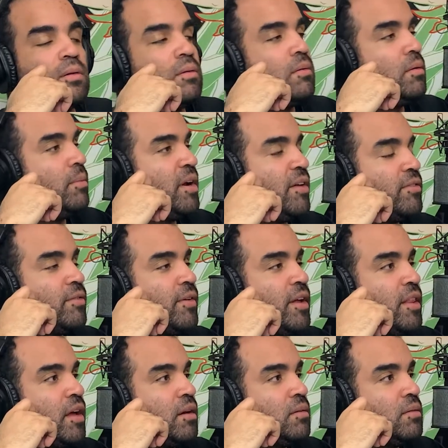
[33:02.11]
Might have to
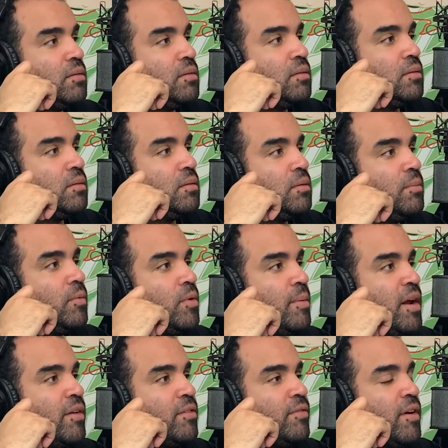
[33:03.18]
find that. We might
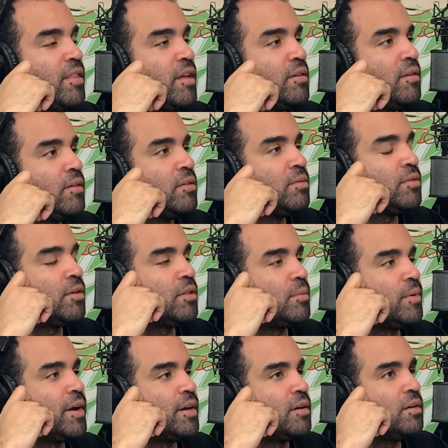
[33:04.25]
have to find that during the
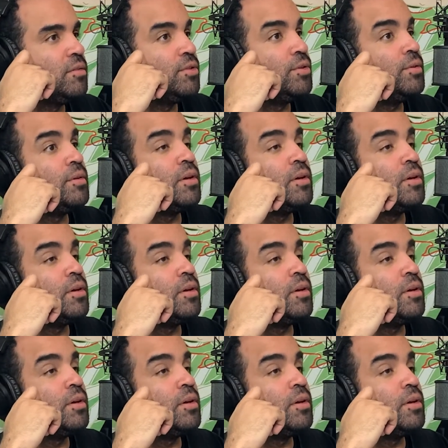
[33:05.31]
break, dude.